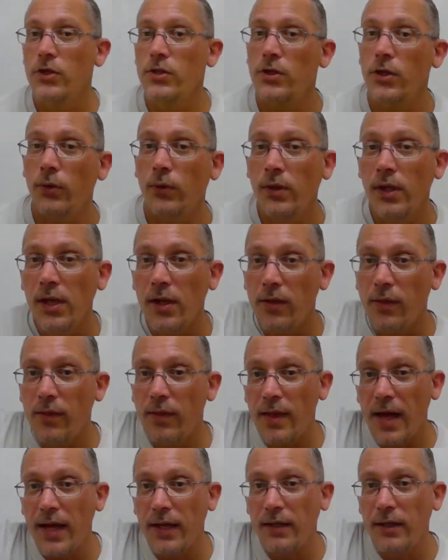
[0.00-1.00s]
So
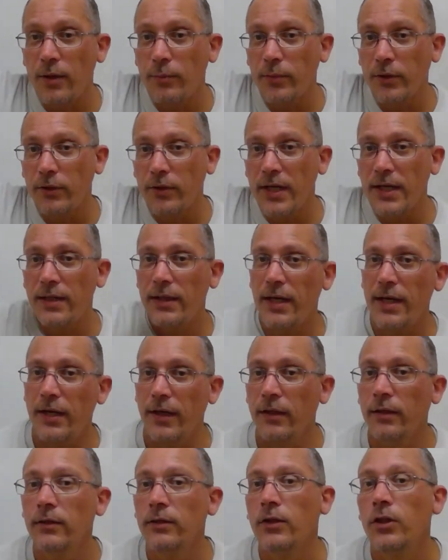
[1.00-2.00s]
that number right
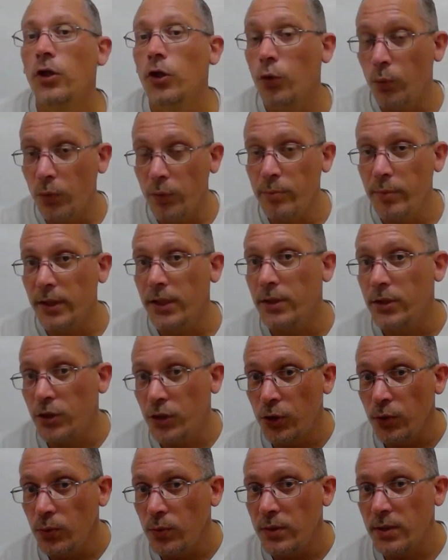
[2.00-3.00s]
there would be
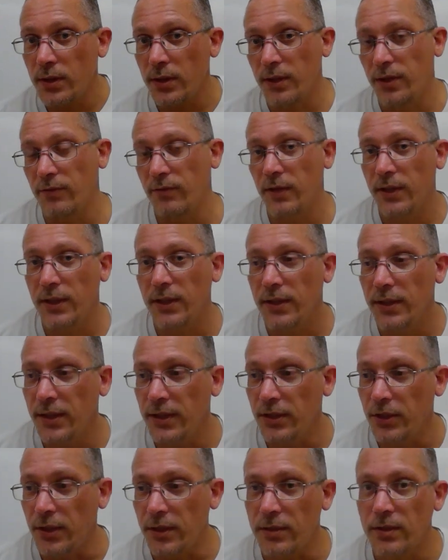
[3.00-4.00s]
2 significant
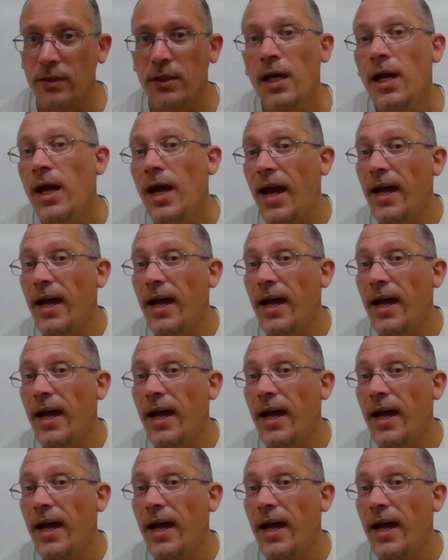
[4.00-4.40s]
digits.